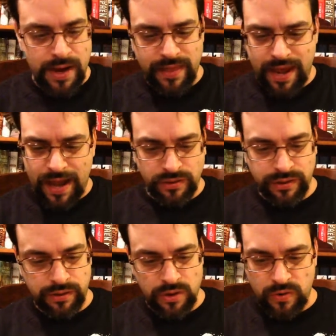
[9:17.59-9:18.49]
that
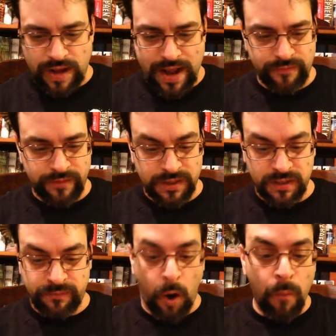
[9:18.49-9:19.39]
actually don't have. This
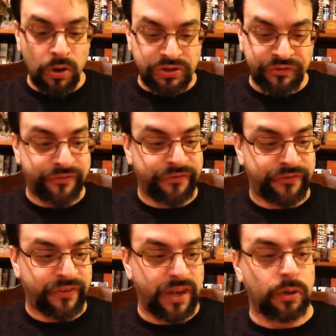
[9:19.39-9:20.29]
is almost
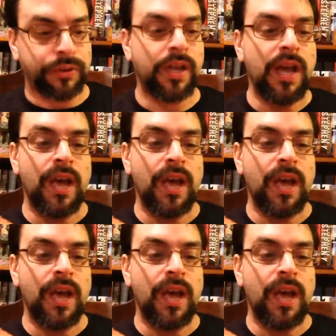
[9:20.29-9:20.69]
filled,